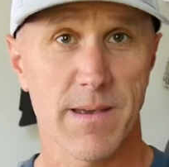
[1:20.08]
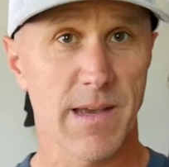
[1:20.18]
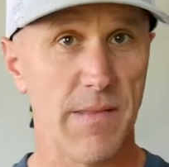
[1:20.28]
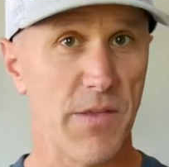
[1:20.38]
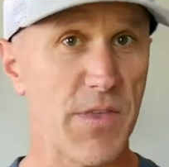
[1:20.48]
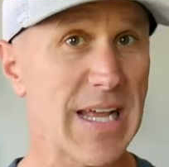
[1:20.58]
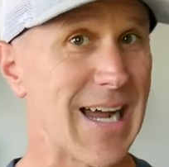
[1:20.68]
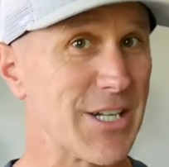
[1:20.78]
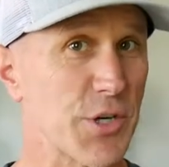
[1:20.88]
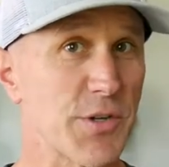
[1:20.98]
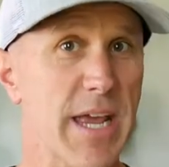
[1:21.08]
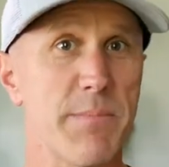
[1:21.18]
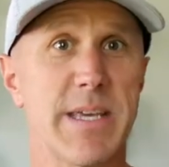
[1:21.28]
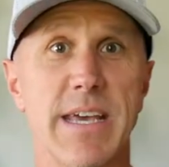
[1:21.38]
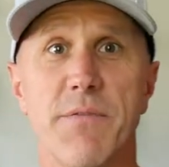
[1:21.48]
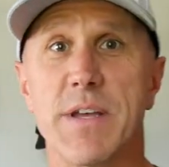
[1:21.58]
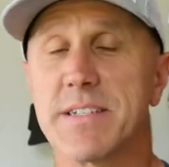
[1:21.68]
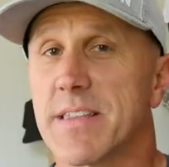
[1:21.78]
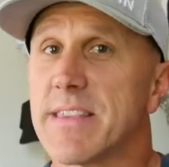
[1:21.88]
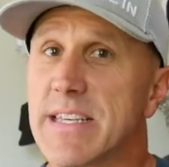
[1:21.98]
And the theological name given
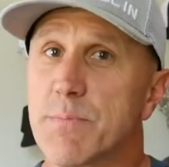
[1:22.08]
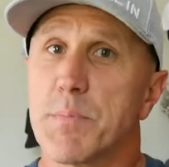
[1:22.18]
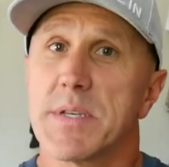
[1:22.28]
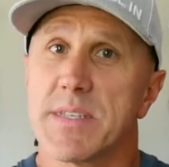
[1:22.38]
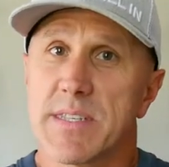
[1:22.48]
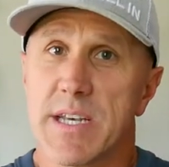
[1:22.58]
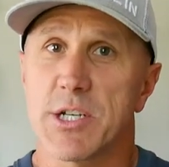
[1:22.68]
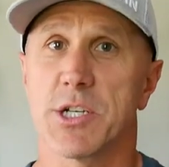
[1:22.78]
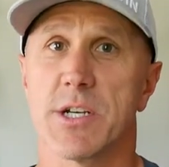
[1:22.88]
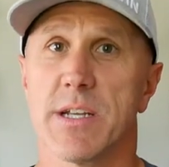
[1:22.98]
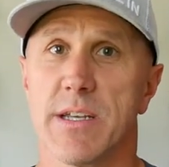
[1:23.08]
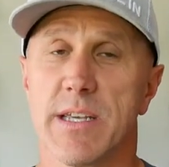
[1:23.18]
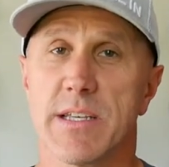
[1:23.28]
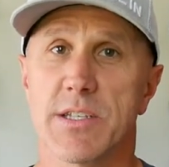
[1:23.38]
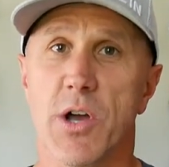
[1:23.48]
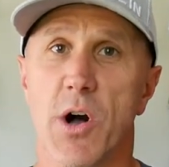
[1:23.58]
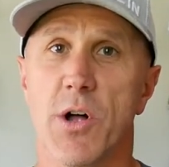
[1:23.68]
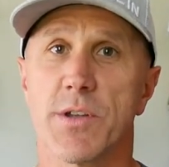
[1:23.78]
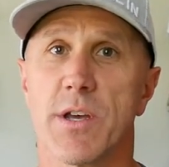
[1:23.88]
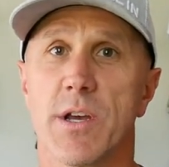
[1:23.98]
to this position is
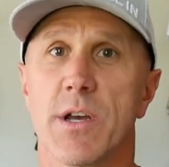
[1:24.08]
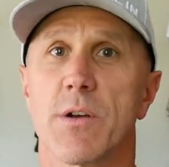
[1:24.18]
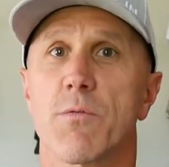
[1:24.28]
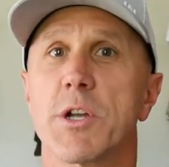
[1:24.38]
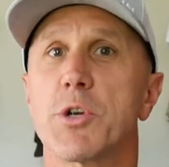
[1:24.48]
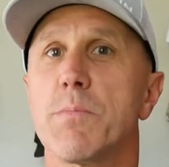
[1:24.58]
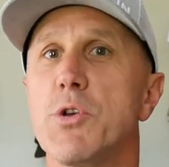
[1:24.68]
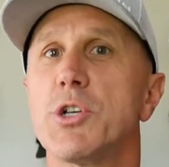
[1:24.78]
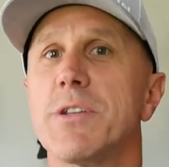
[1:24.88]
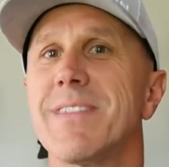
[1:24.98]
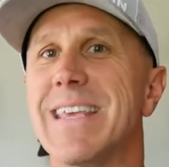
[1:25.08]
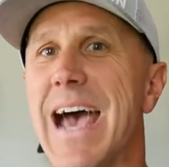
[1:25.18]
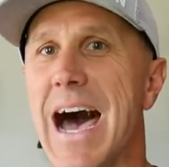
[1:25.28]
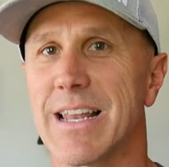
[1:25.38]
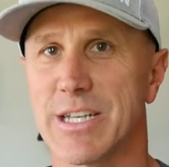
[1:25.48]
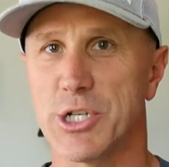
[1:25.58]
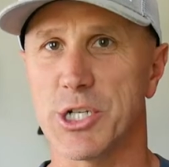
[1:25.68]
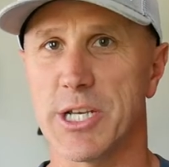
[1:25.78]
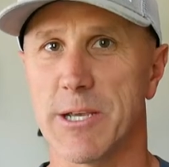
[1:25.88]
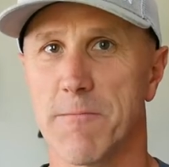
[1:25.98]
called retribution
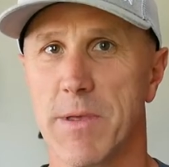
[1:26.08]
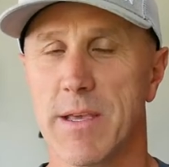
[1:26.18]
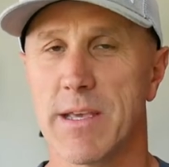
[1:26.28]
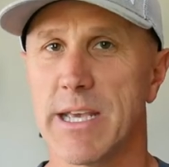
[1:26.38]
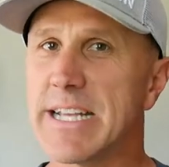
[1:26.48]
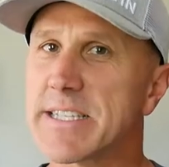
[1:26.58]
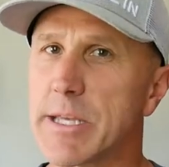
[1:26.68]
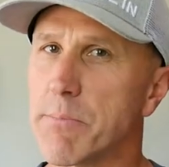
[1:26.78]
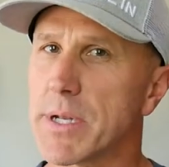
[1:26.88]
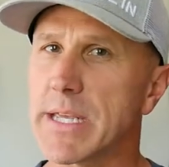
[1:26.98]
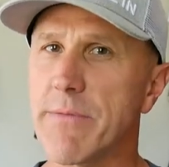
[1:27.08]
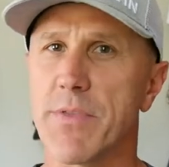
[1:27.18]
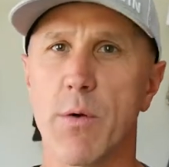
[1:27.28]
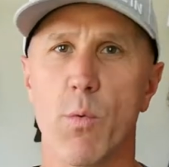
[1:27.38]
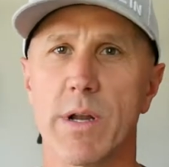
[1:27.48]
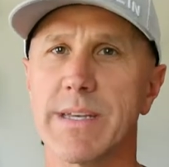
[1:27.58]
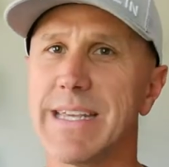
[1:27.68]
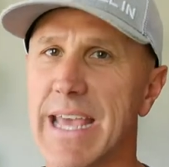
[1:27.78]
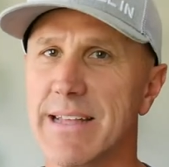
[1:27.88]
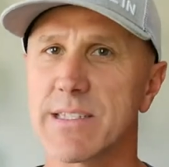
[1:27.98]
theology. It's the belief that one
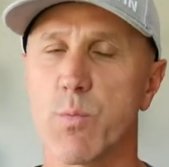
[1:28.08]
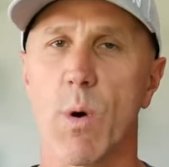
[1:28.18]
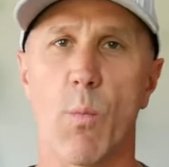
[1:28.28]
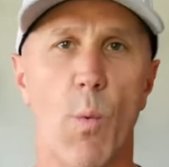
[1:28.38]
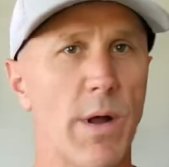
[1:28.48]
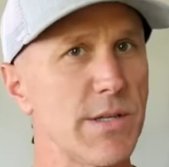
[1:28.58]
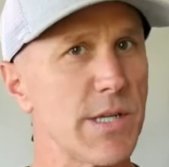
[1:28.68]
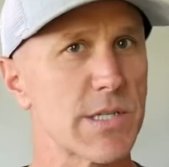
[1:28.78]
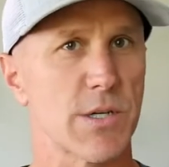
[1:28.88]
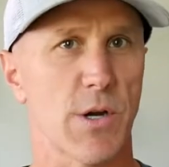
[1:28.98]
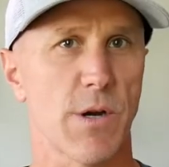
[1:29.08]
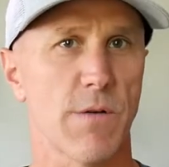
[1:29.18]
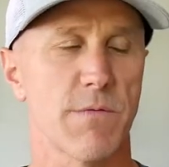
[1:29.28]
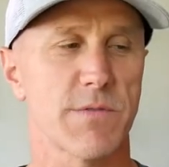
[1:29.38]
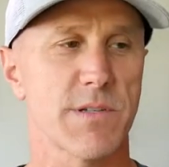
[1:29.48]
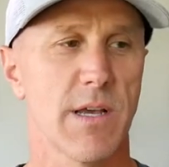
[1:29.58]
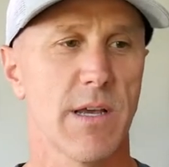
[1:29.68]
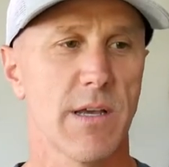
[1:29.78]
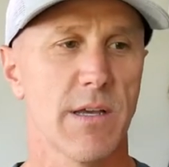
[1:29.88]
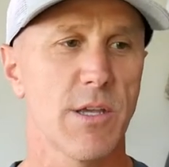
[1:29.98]
gets what one deserves.
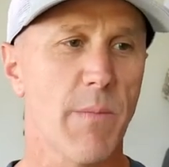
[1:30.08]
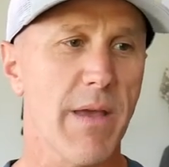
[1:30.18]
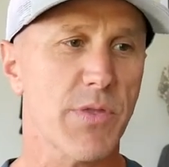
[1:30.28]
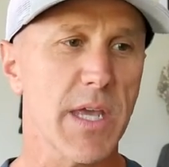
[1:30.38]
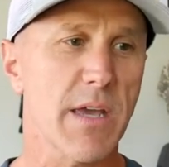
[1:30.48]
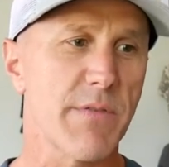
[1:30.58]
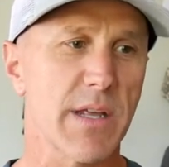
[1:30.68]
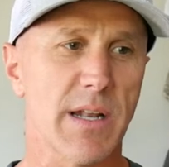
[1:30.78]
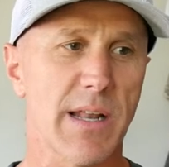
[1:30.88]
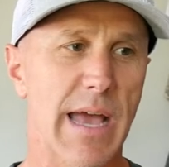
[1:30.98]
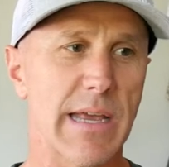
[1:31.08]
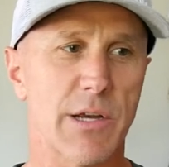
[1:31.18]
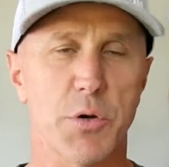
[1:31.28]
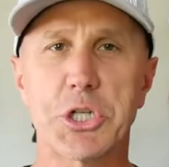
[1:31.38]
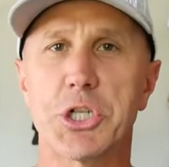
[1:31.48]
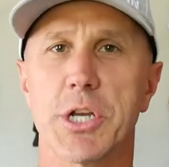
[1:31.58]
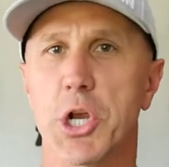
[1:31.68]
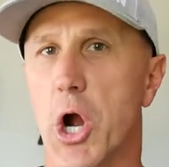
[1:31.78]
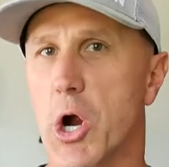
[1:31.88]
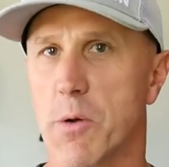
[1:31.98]
You might think of it like Christian
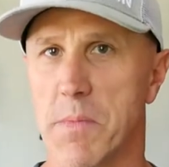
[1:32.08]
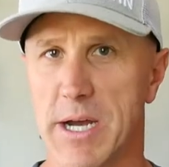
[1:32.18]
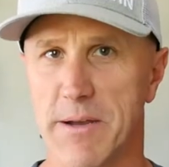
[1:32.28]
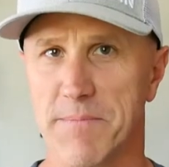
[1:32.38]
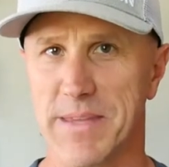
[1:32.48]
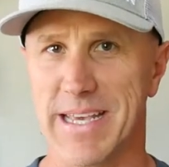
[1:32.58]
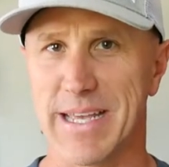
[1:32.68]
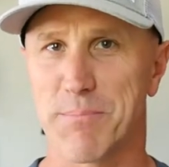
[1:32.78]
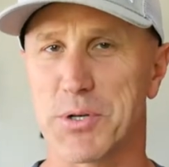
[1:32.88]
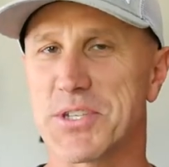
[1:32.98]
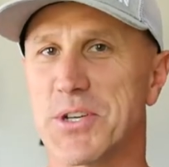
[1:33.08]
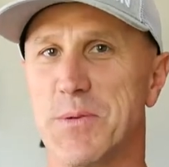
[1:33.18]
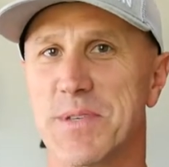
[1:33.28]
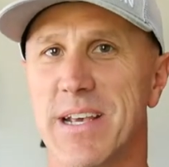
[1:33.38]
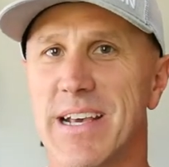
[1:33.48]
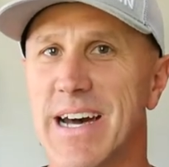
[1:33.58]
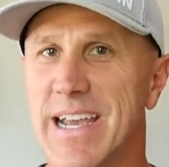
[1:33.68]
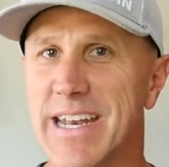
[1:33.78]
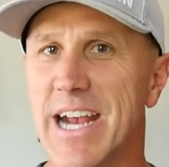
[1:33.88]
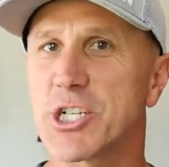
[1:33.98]
karma. It presumes a
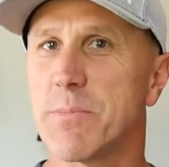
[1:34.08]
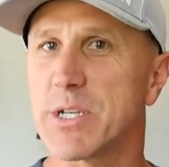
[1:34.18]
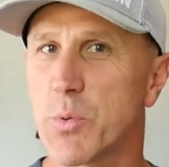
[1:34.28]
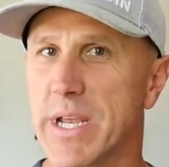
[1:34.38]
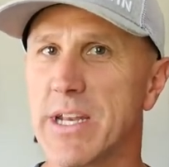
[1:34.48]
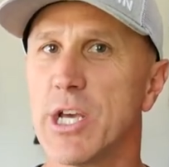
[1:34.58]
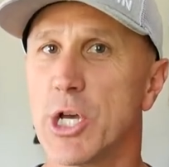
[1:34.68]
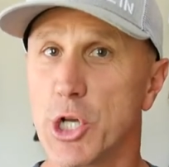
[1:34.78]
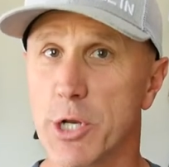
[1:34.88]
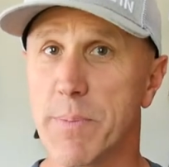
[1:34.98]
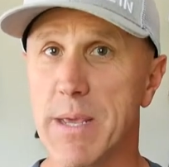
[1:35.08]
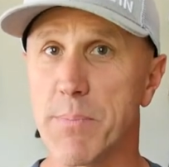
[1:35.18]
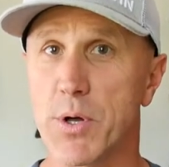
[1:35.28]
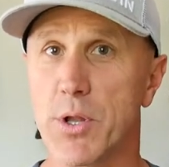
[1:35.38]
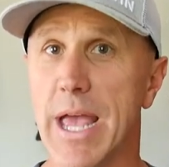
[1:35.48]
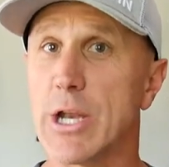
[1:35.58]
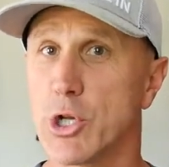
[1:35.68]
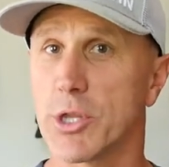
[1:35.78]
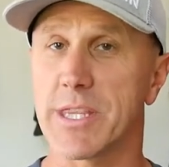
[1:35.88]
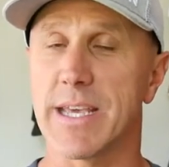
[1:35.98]
connection between good people and
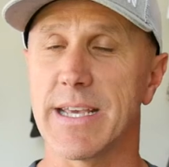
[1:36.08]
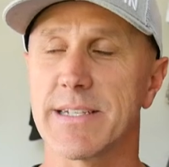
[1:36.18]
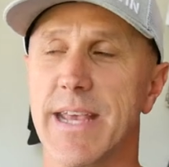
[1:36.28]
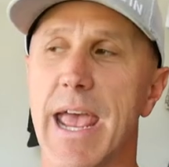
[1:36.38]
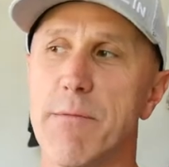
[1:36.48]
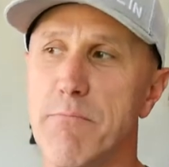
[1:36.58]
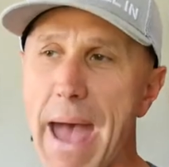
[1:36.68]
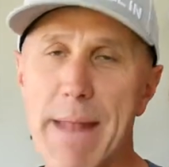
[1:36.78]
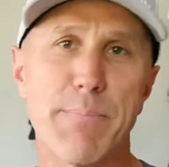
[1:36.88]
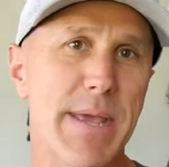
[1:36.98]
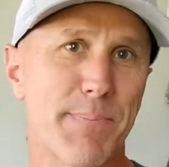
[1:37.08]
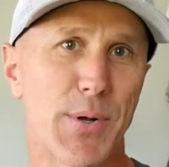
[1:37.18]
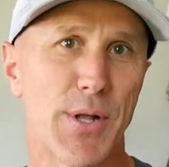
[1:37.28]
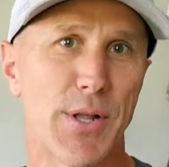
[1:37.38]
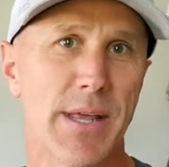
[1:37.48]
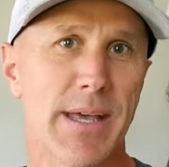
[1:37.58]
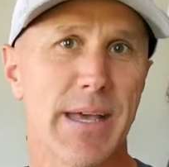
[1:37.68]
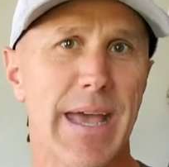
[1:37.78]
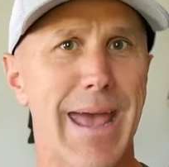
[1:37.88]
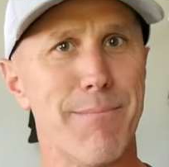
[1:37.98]
good things and bad people
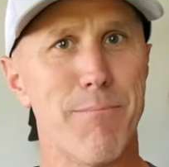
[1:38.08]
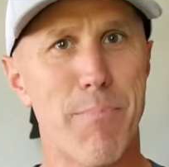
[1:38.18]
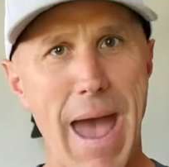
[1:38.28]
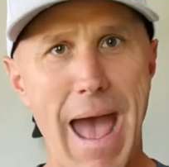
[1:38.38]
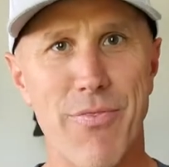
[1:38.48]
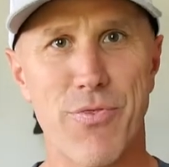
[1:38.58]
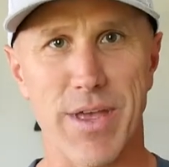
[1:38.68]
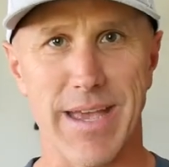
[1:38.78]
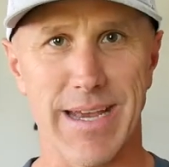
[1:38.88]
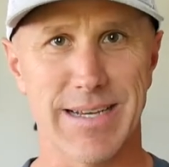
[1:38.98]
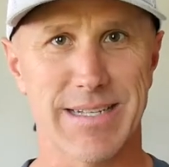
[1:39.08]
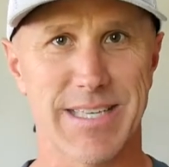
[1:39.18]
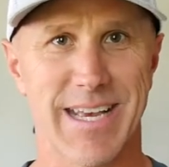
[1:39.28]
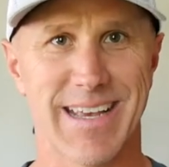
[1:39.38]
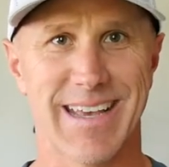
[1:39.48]
and bad things.